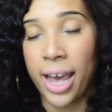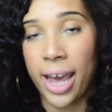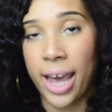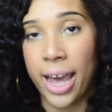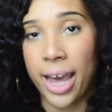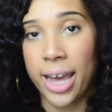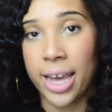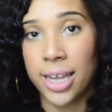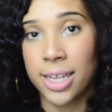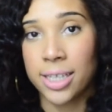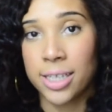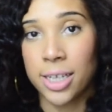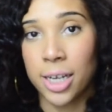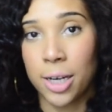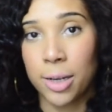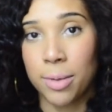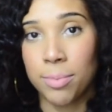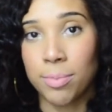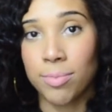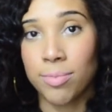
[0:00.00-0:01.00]
and
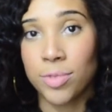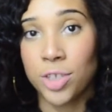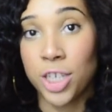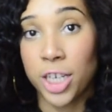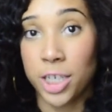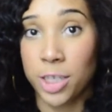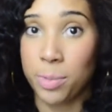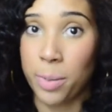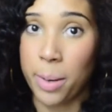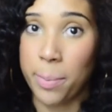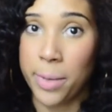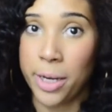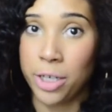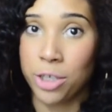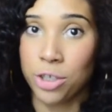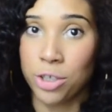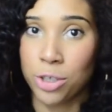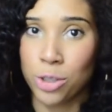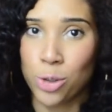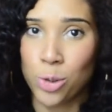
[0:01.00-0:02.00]
change my
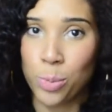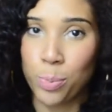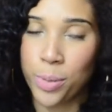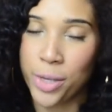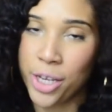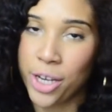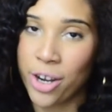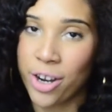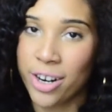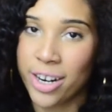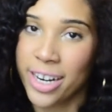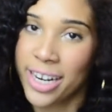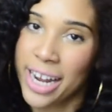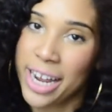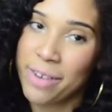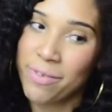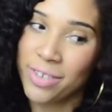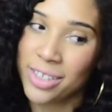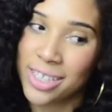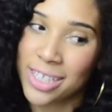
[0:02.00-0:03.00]
major to PR and
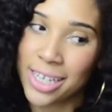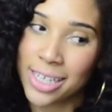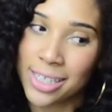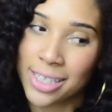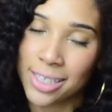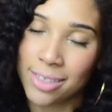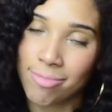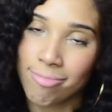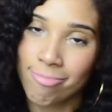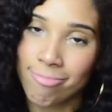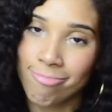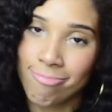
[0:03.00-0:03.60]
advertising.